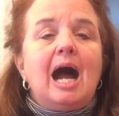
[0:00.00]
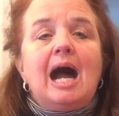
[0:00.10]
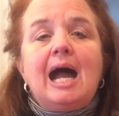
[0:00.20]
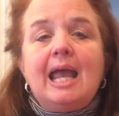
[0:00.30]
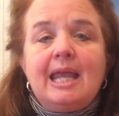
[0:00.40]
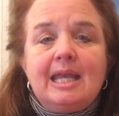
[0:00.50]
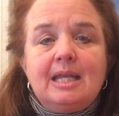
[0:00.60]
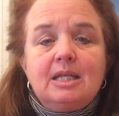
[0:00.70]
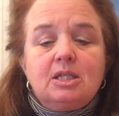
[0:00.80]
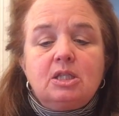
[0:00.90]

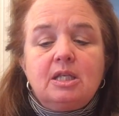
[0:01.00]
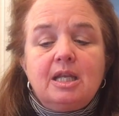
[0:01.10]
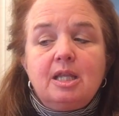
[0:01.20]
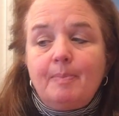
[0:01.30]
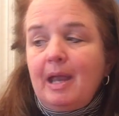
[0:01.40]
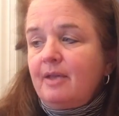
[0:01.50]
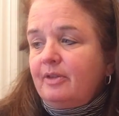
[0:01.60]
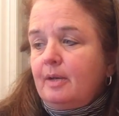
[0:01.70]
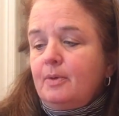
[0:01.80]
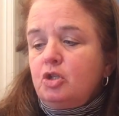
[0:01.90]
I, in the
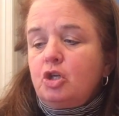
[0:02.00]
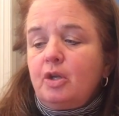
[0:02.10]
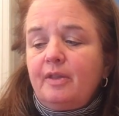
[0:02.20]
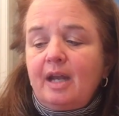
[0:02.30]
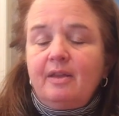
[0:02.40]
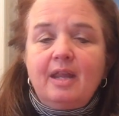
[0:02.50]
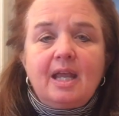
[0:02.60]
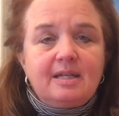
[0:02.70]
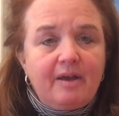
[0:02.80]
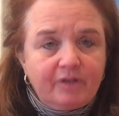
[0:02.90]
past, and I'm going to show you that at the
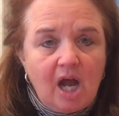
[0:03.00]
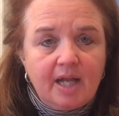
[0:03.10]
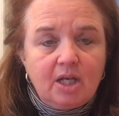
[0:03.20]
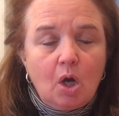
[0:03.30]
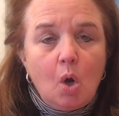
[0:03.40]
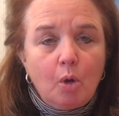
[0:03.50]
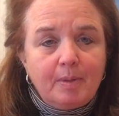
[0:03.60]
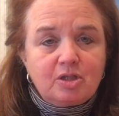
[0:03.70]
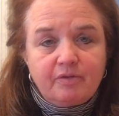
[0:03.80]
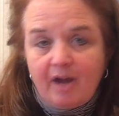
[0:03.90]
end, have gotten a whole
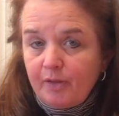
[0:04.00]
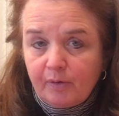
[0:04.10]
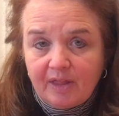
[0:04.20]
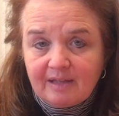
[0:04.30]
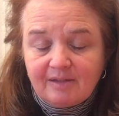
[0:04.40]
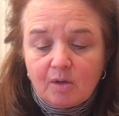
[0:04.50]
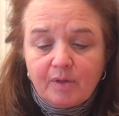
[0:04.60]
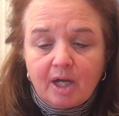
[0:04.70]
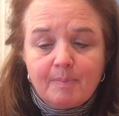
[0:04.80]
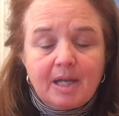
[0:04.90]
bunch of other things there
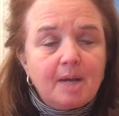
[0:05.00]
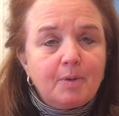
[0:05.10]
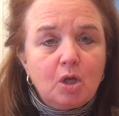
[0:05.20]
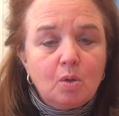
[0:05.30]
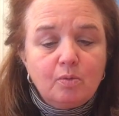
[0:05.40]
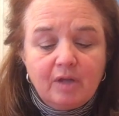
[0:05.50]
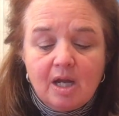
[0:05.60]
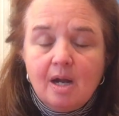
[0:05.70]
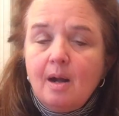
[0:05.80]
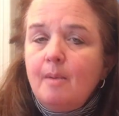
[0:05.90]
that I've been able to use.
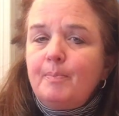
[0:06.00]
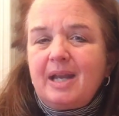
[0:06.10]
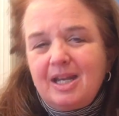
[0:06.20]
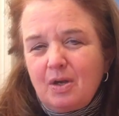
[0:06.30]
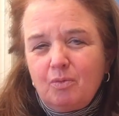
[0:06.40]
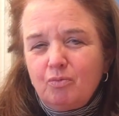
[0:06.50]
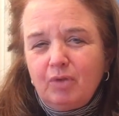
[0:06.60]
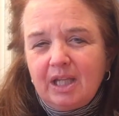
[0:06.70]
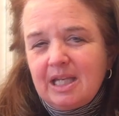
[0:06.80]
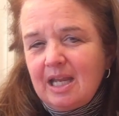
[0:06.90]
But I don't
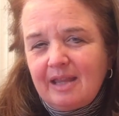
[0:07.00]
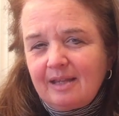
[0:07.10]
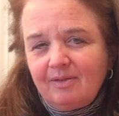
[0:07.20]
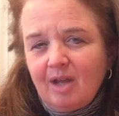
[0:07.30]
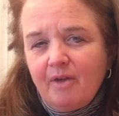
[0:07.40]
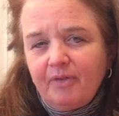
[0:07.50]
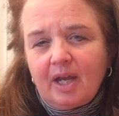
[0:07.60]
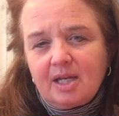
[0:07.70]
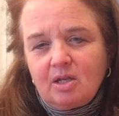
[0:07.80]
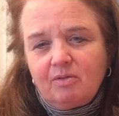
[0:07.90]
really need that stuff,
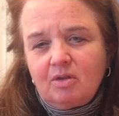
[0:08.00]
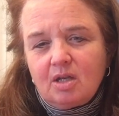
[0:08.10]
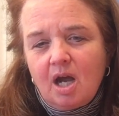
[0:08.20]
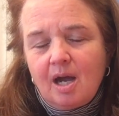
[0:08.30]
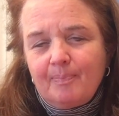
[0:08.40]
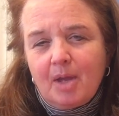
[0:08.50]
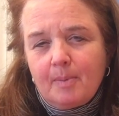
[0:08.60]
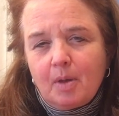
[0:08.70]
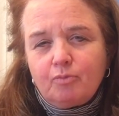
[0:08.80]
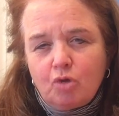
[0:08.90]
and I just, um,
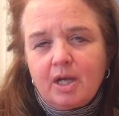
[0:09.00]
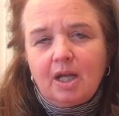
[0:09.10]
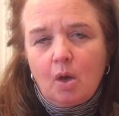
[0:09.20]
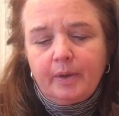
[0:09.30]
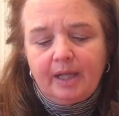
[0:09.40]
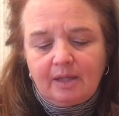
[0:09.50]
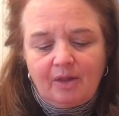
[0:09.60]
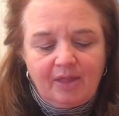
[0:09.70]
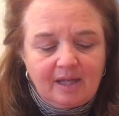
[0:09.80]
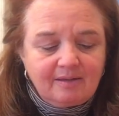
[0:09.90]
I'm trying to only get
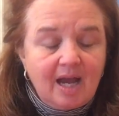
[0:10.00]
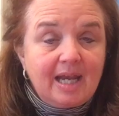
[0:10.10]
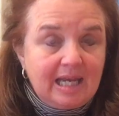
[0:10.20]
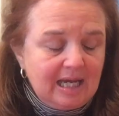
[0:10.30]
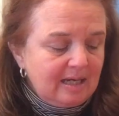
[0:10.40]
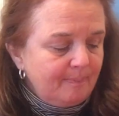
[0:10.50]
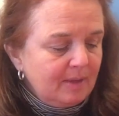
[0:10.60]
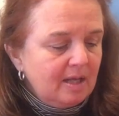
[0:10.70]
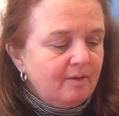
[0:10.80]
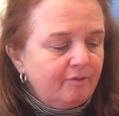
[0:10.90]
the things I need.
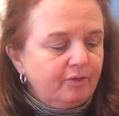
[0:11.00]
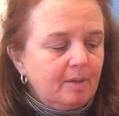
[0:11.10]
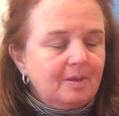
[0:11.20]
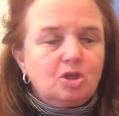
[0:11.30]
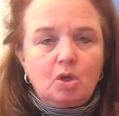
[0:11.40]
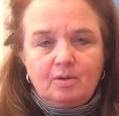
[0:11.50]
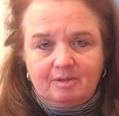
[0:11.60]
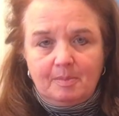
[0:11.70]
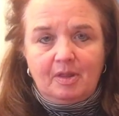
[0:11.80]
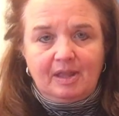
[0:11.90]
Let me show you
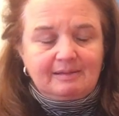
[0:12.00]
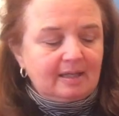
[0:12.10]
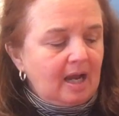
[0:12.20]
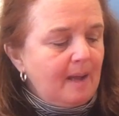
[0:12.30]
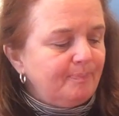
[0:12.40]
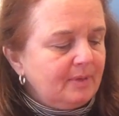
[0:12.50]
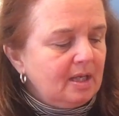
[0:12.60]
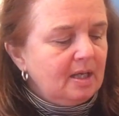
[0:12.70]
some of the things I got.